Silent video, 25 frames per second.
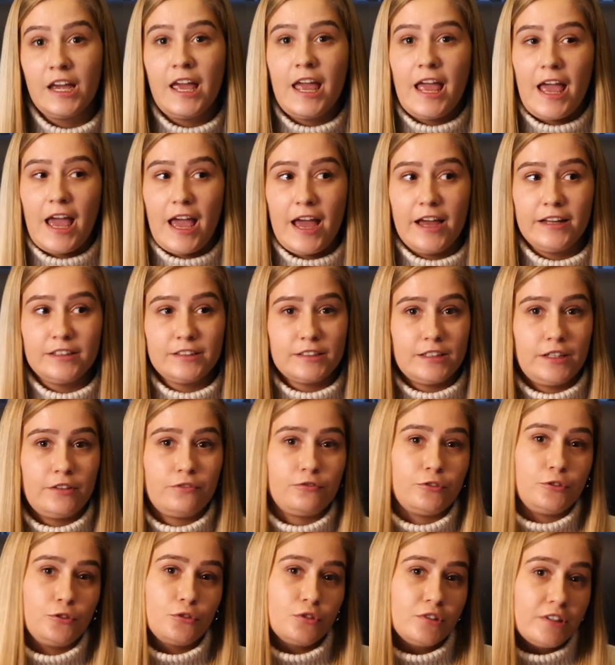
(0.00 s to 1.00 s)
And if
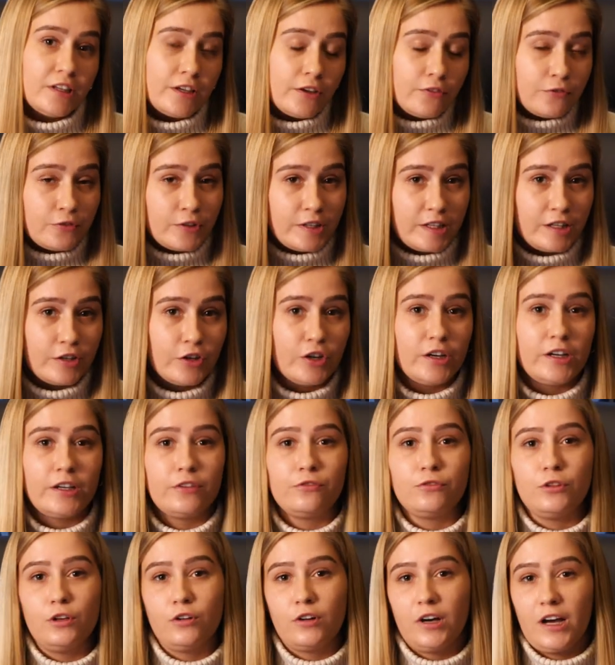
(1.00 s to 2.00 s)
you live here, if
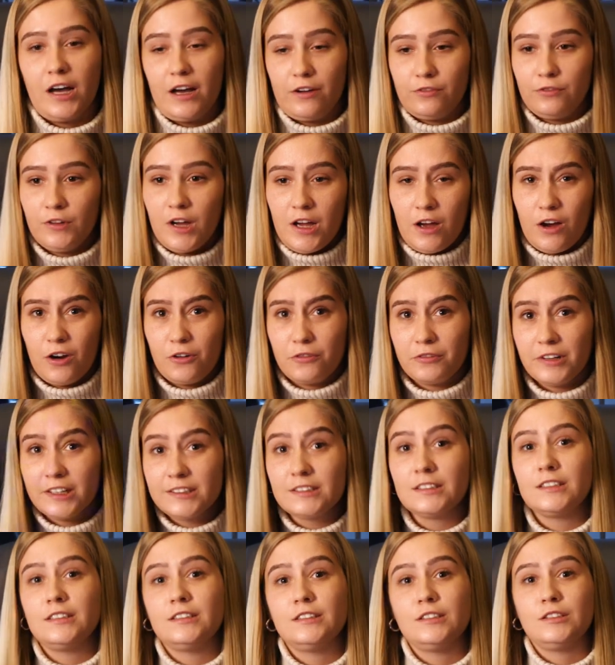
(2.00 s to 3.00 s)
you have a
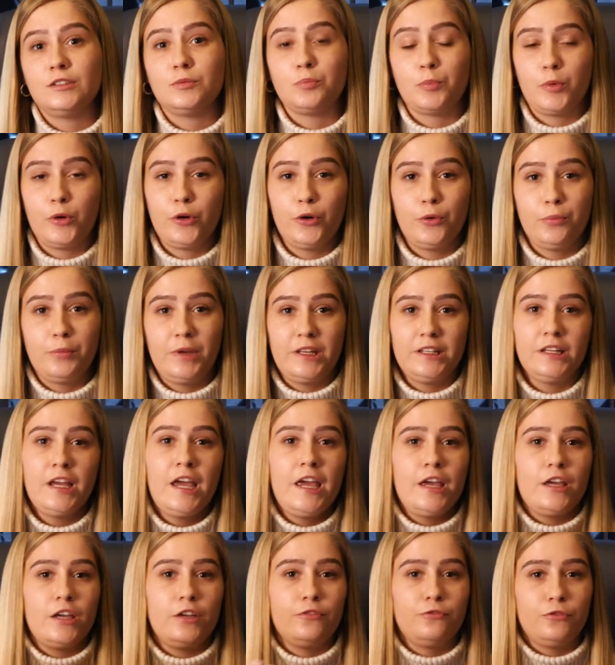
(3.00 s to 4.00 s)
residence permit,
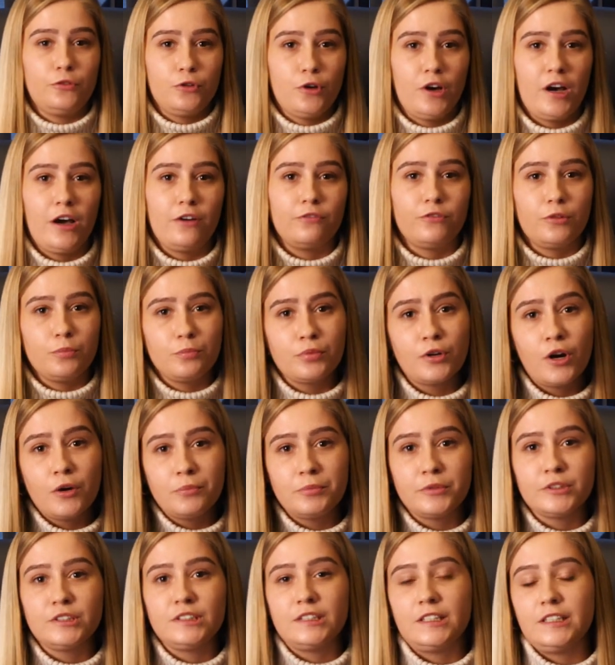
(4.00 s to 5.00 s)
if you have a
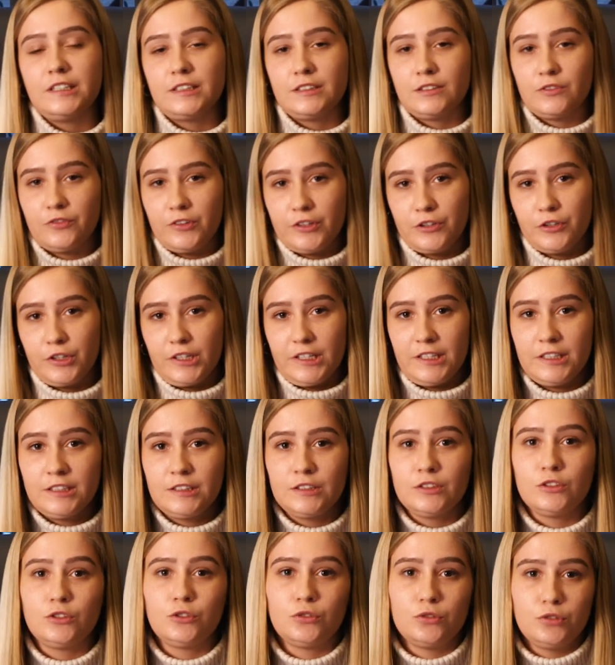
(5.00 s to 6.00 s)
property, it's very easy
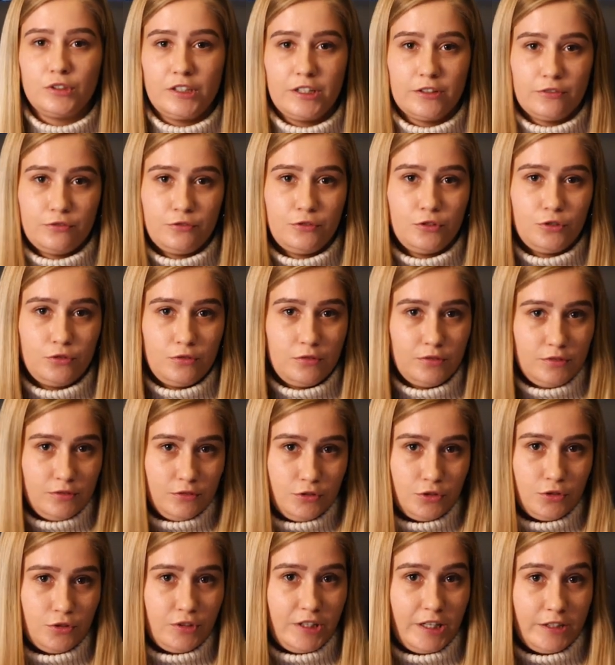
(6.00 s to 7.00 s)
to
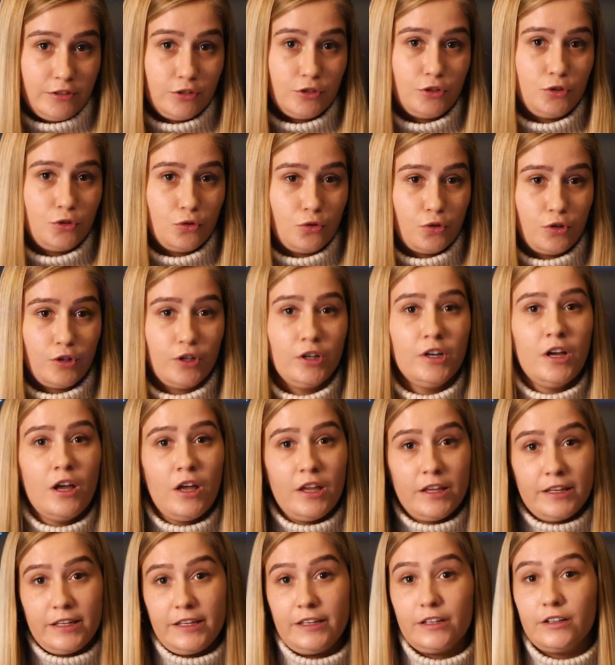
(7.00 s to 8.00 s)
get your
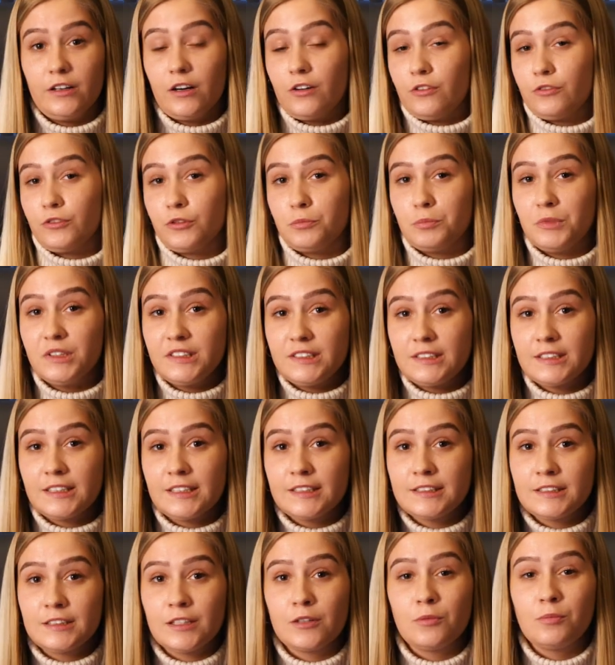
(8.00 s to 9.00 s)
e-government
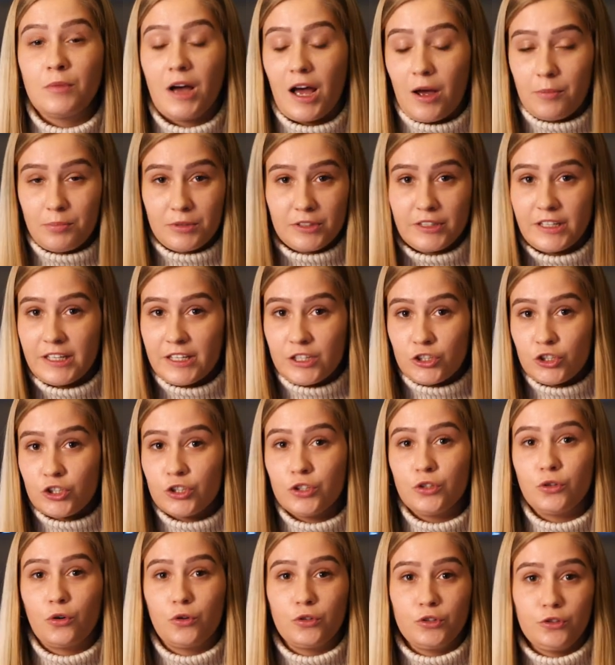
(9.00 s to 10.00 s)
system application
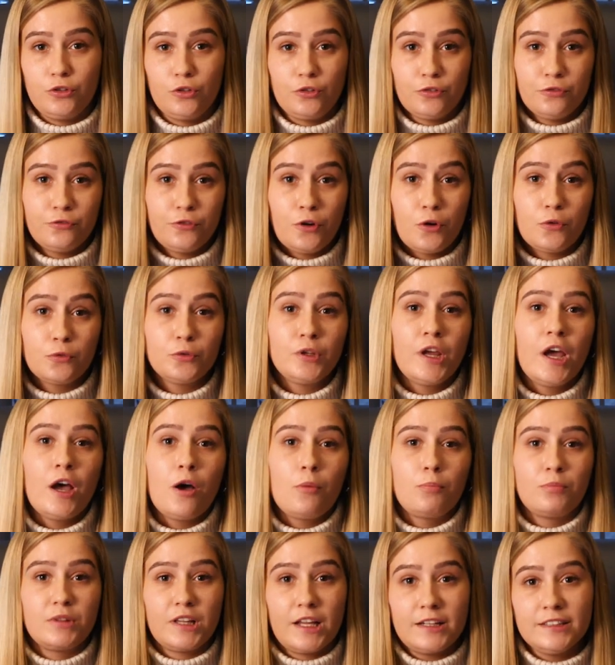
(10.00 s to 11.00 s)
on your phone.
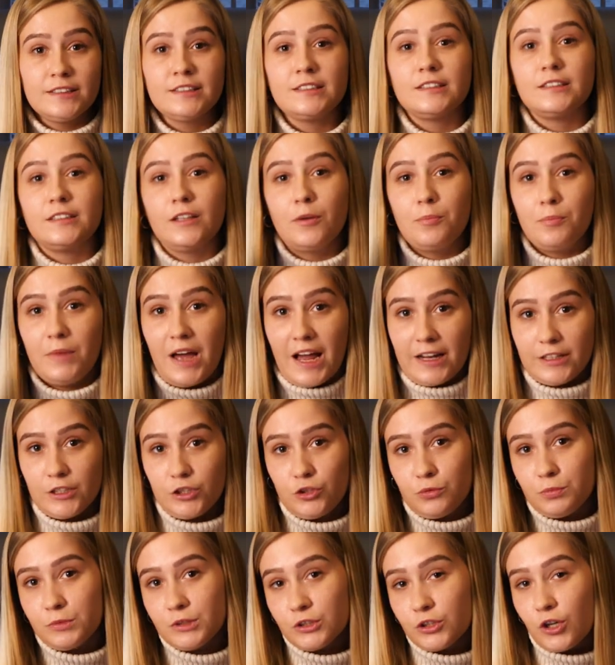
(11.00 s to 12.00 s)
Plus, the
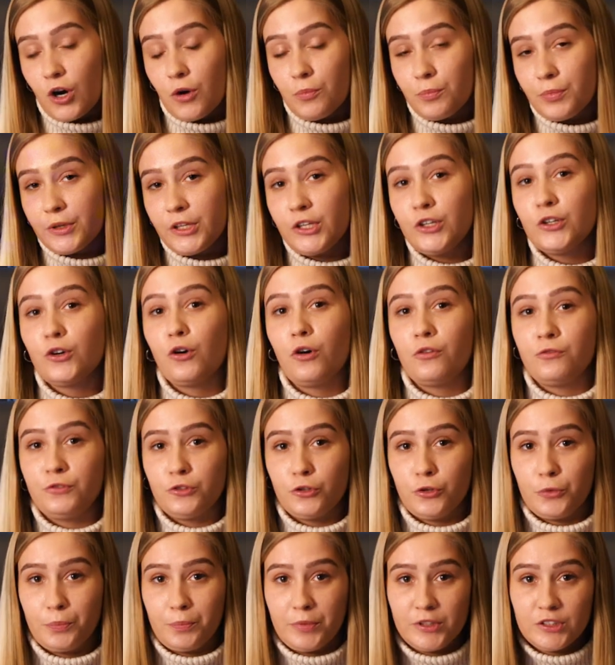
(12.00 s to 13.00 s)
management company of your
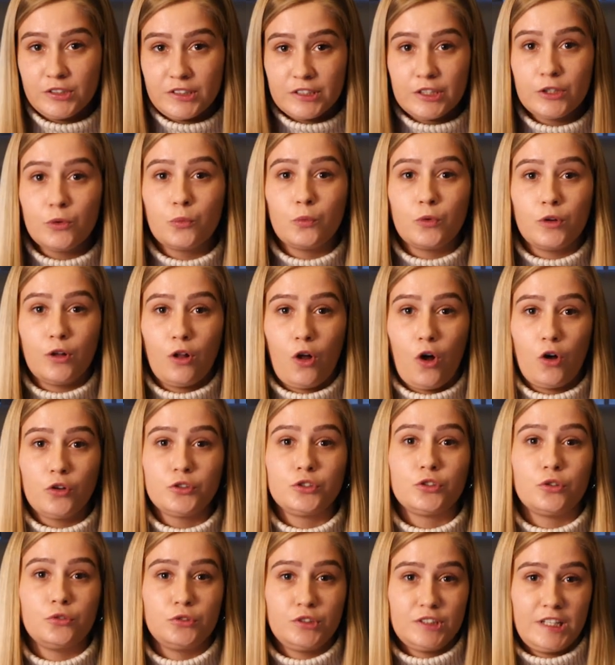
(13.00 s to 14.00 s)
building will
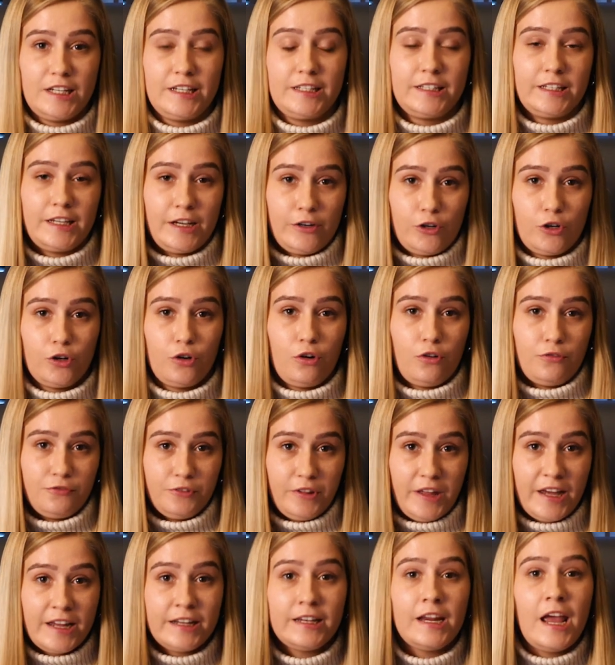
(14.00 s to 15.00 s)
also take care of
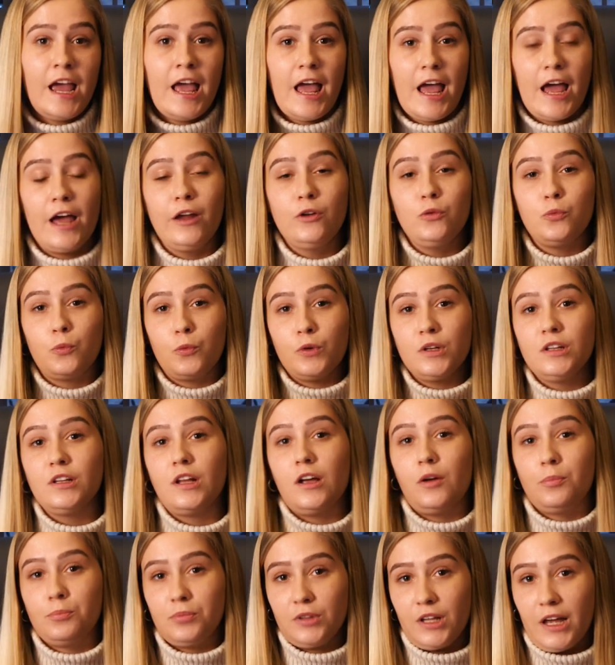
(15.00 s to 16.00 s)
that and will
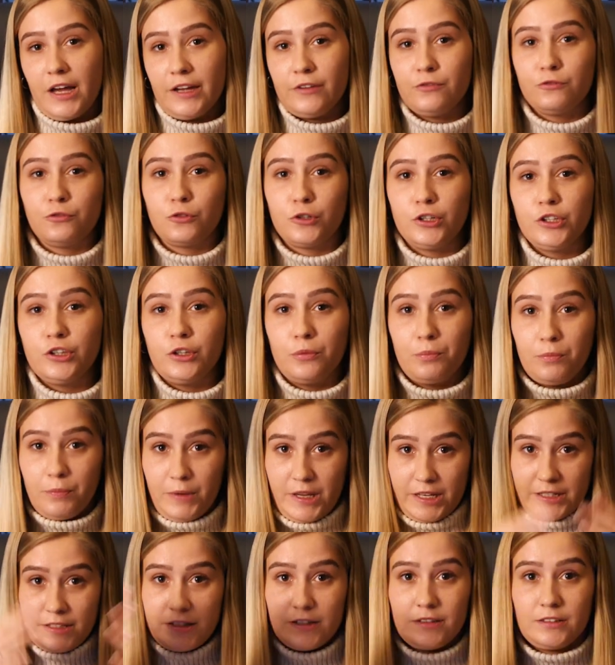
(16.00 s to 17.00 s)
apply for the
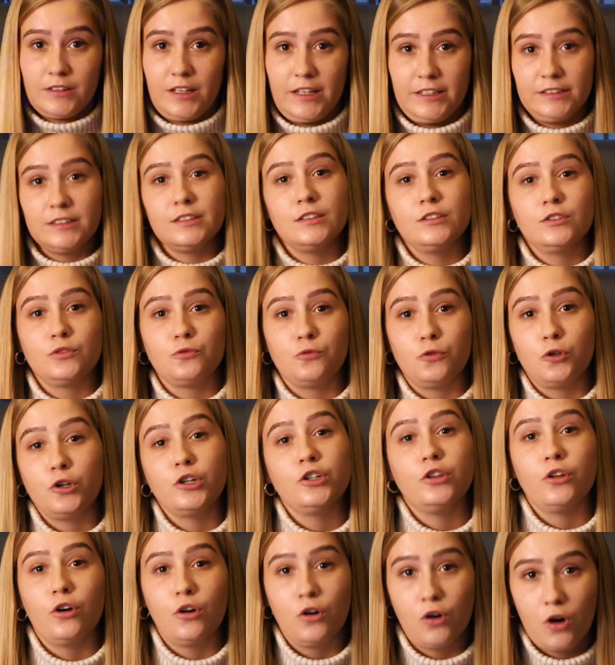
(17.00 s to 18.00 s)
basic license for
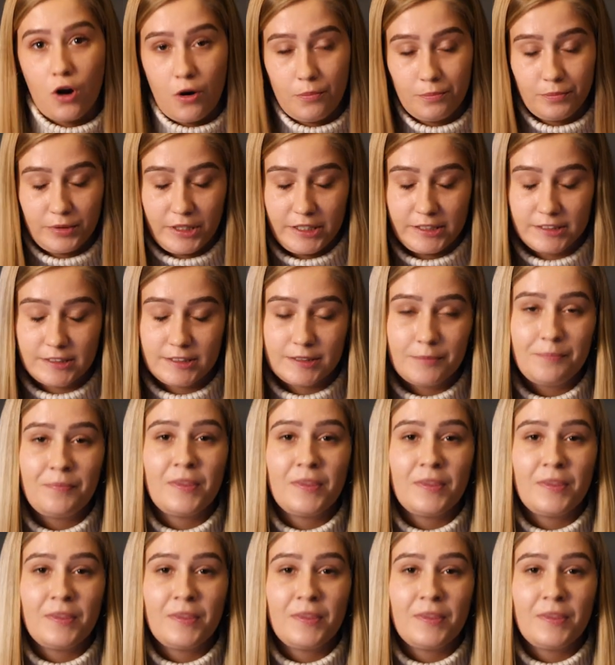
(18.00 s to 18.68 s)
the complex.